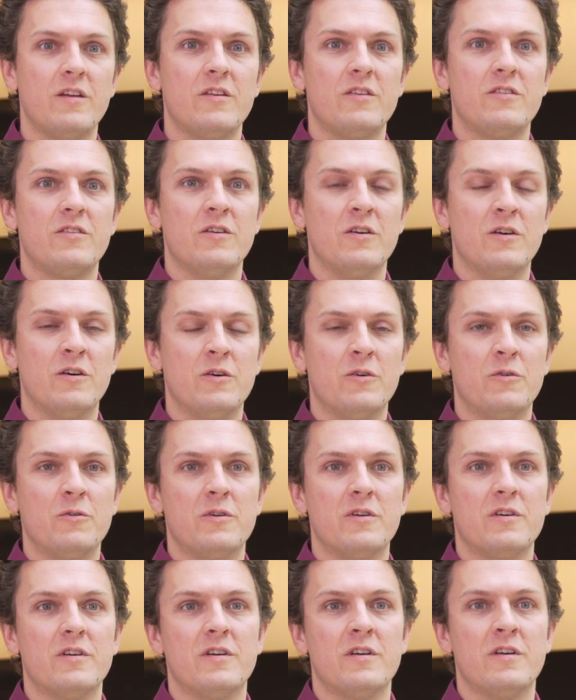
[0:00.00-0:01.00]

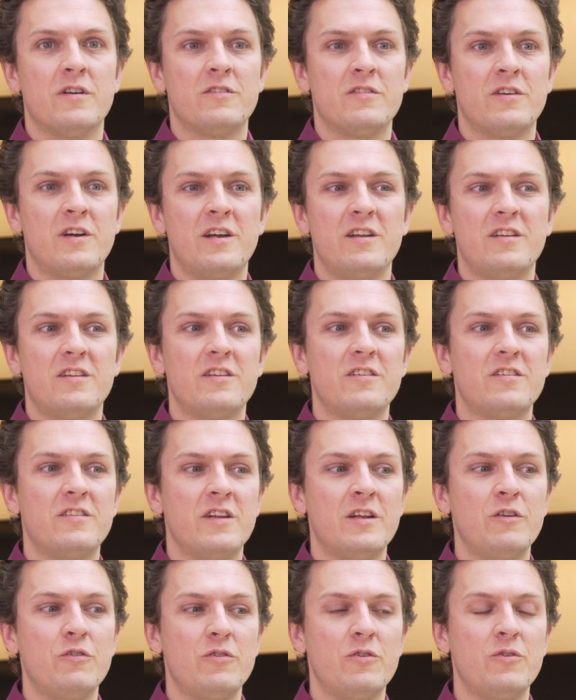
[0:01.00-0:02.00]
So scientists
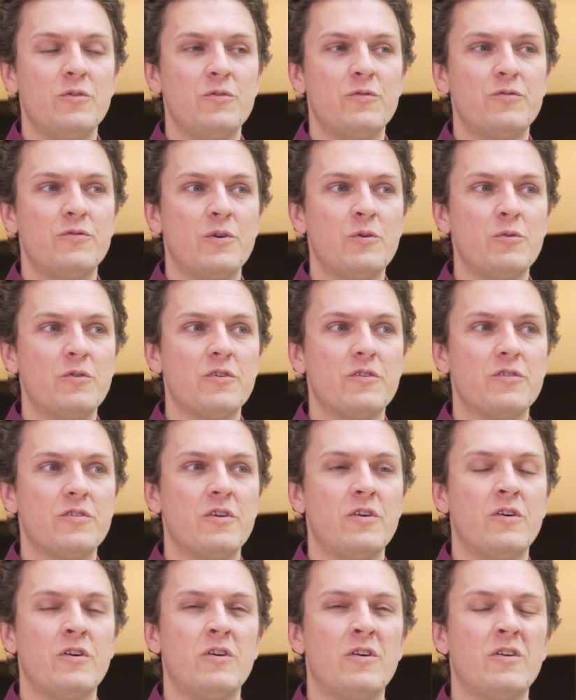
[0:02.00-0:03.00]
tend to focus
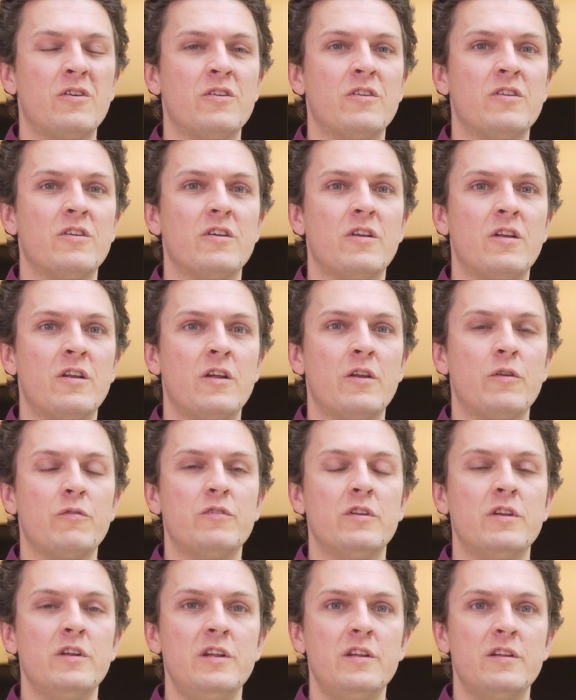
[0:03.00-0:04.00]
on a lot
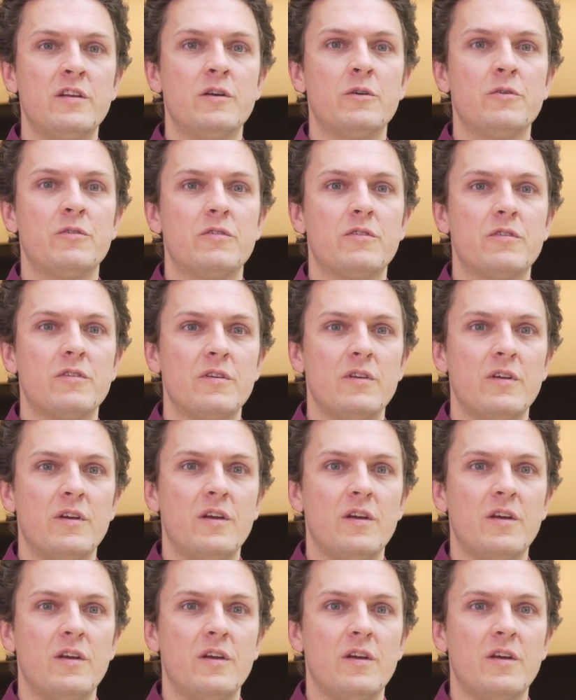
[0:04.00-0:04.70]
of the details,